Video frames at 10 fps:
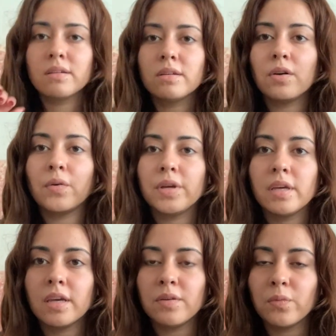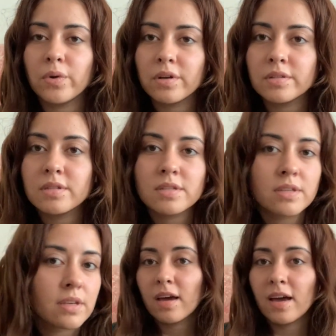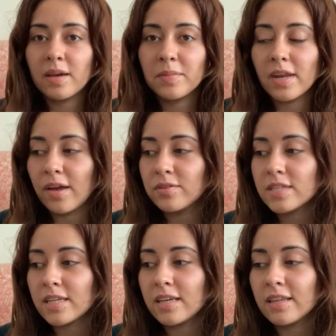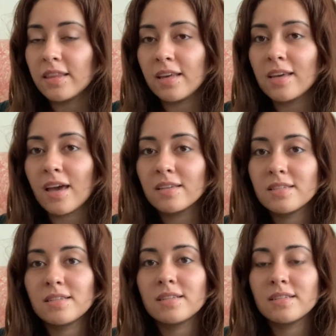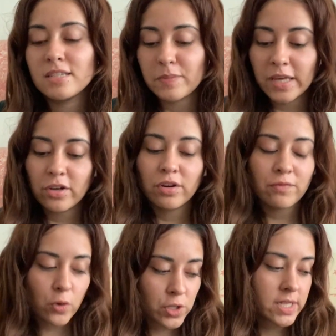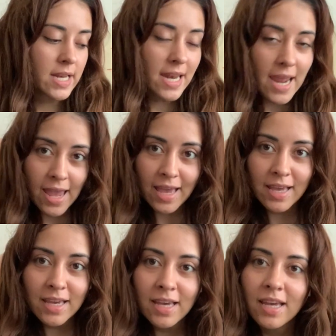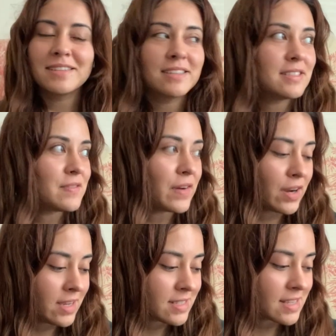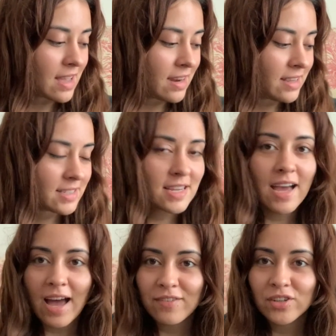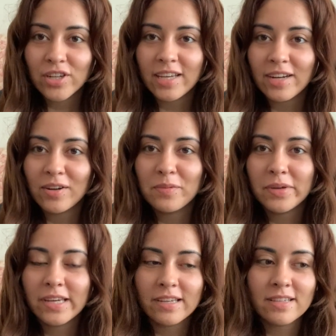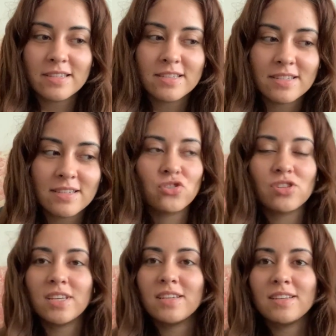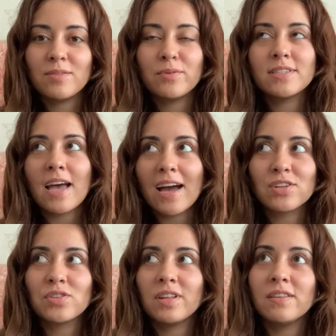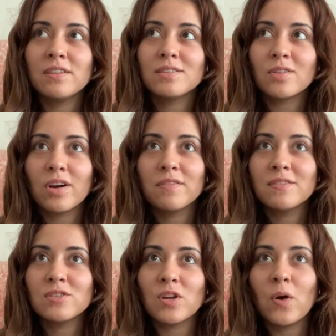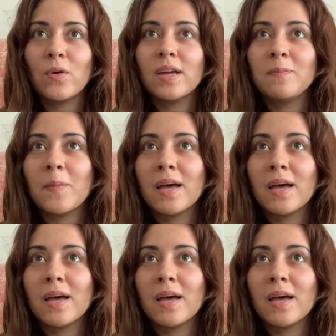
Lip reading: going inwards. I am announcing the guest speaker for today. It's very exciting to have her here because she was actually the star of the show in my